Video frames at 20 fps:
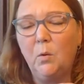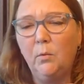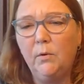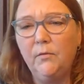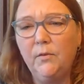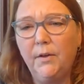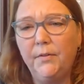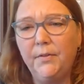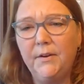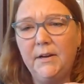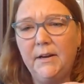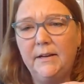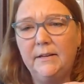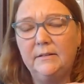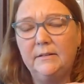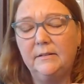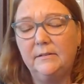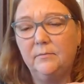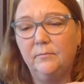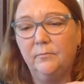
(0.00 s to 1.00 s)
we've got the
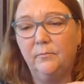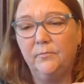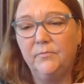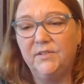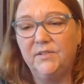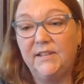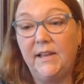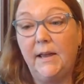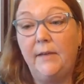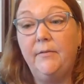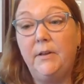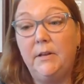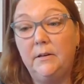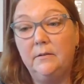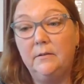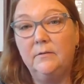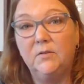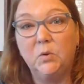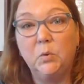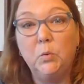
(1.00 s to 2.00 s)
next
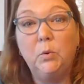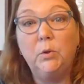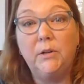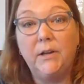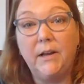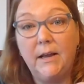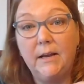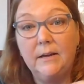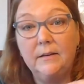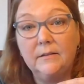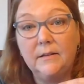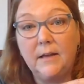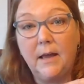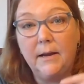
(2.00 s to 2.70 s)
seven school days